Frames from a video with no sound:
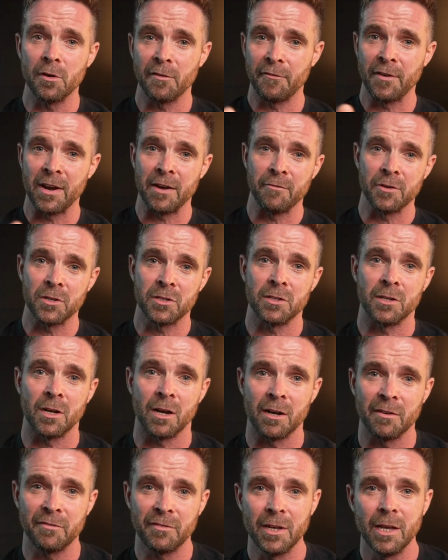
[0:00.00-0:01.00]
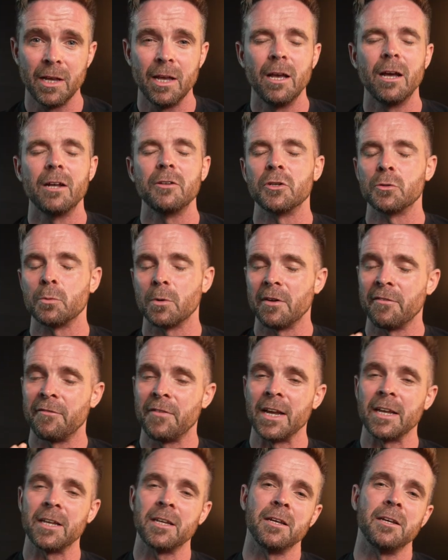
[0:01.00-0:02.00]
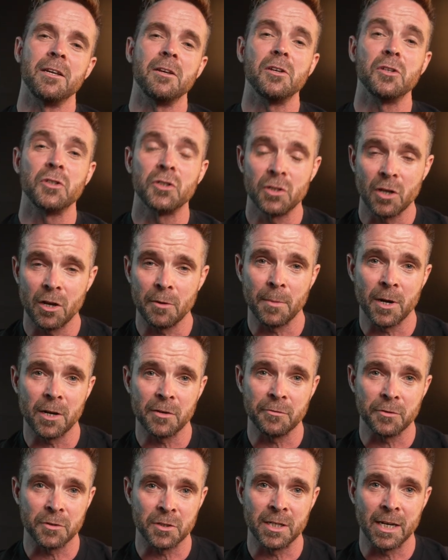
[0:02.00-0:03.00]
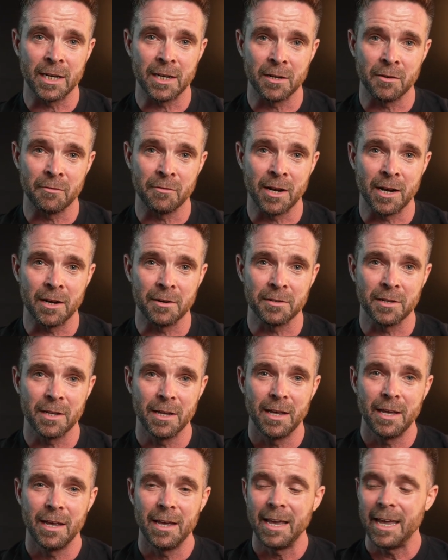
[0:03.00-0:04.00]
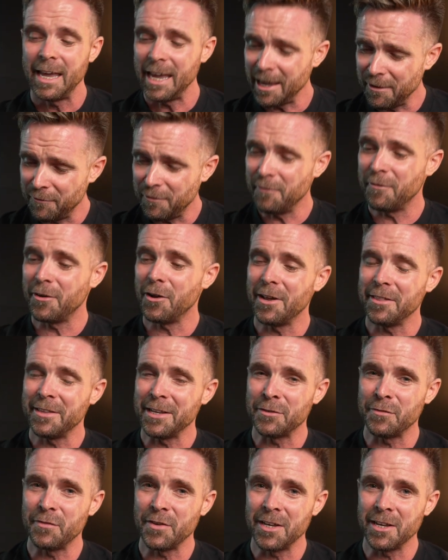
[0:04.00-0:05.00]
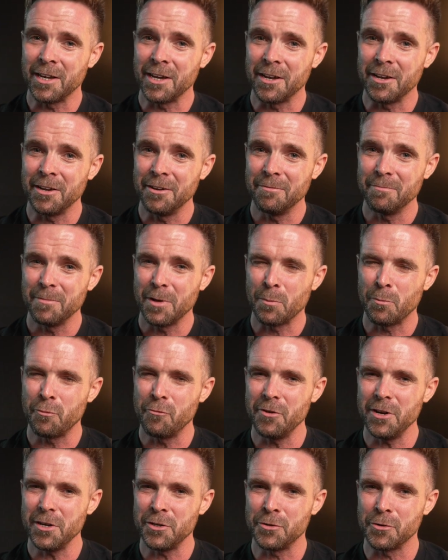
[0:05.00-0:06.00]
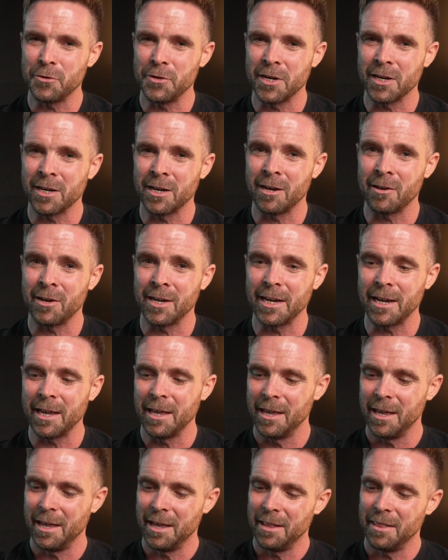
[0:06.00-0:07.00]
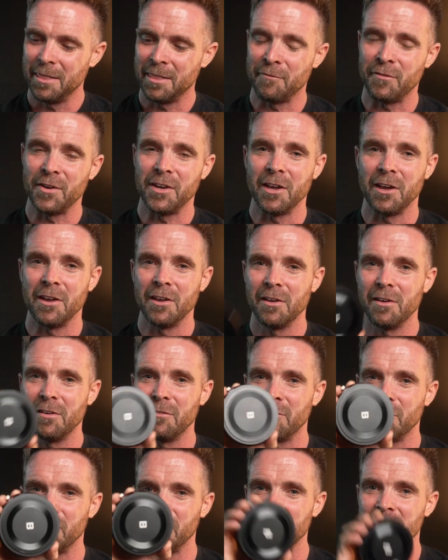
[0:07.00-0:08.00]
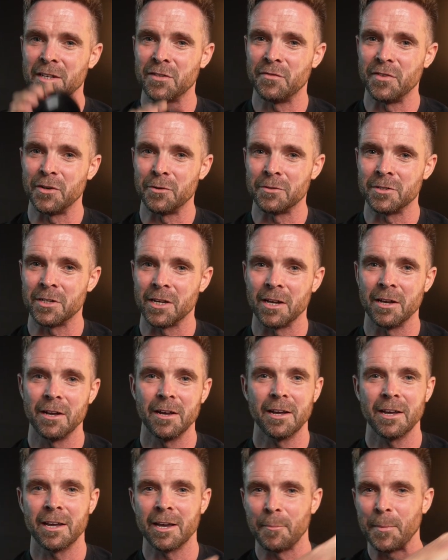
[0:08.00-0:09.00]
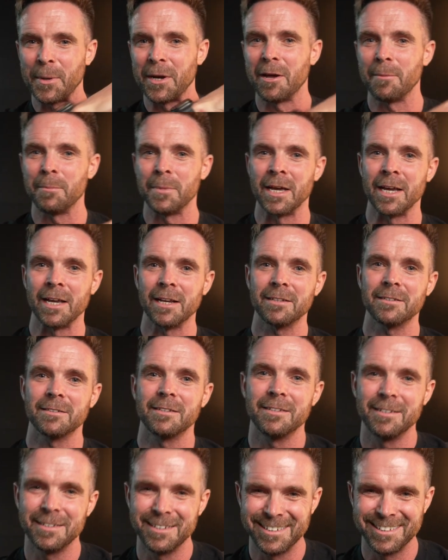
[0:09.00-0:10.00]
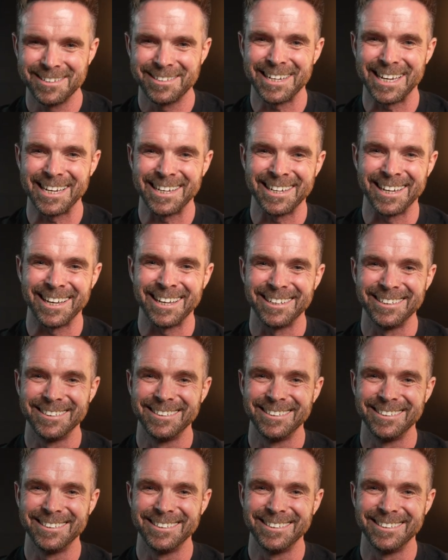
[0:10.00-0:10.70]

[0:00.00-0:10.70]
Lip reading: favorite stuff. Just want to thank you so much for sticking around. If you've liked this video, I'm pretty sure you're going to like the video for this filter coming up next. Take care.